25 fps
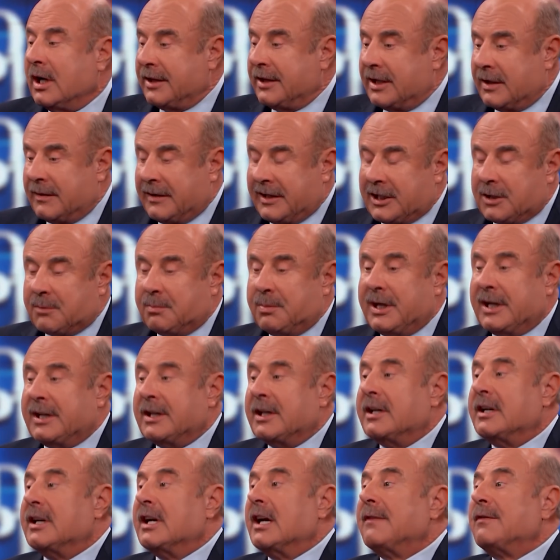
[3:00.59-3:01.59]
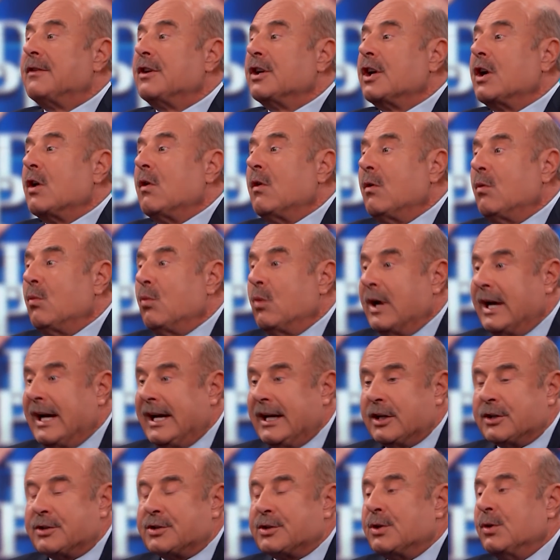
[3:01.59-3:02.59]
they're independent enough to go
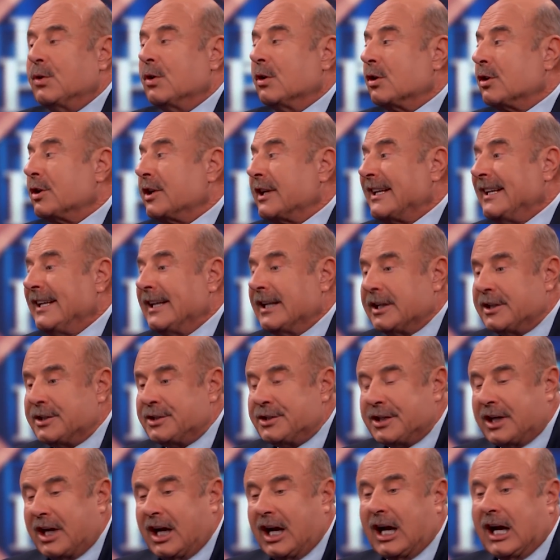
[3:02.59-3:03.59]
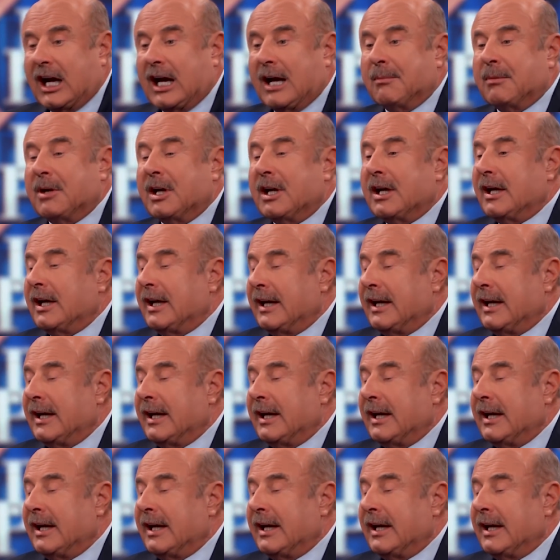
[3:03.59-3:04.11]
away to school or to get a job.